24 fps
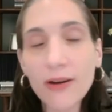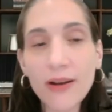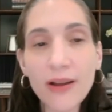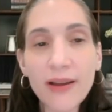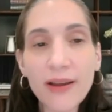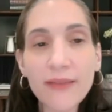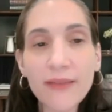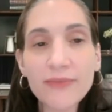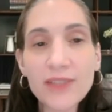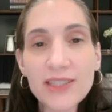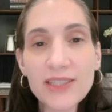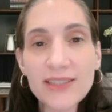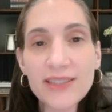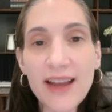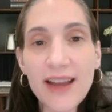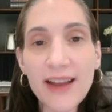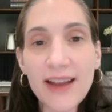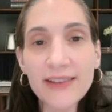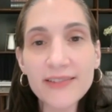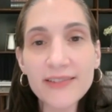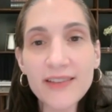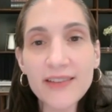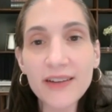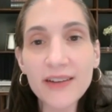I'll have these
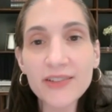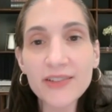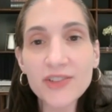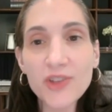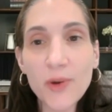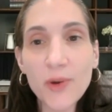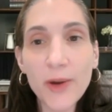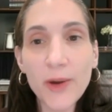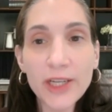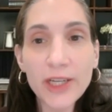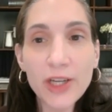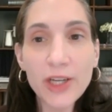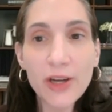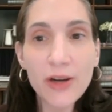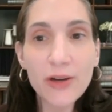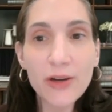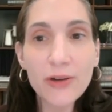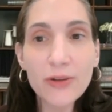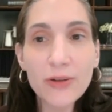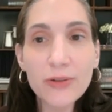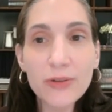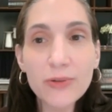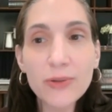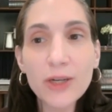tags on it. So I
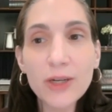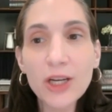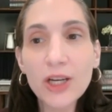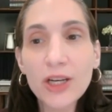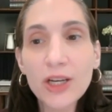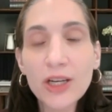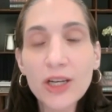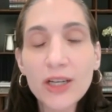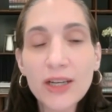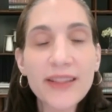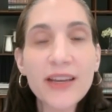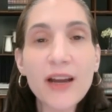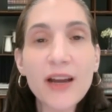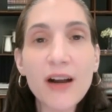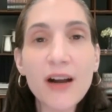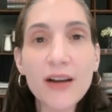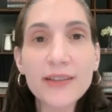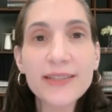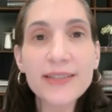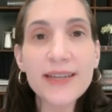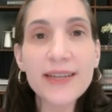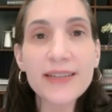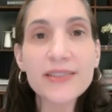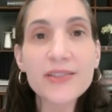know the
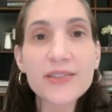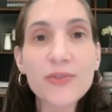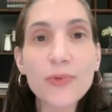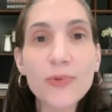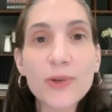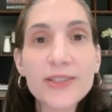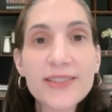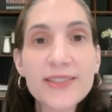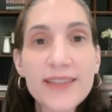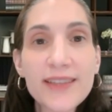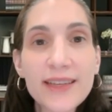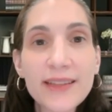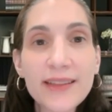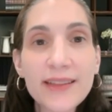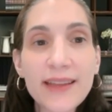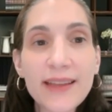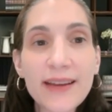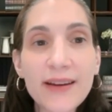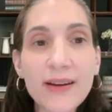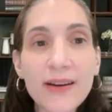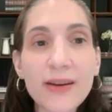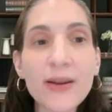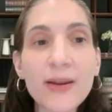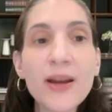context of what's in
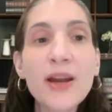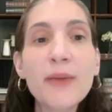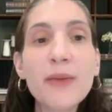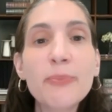there,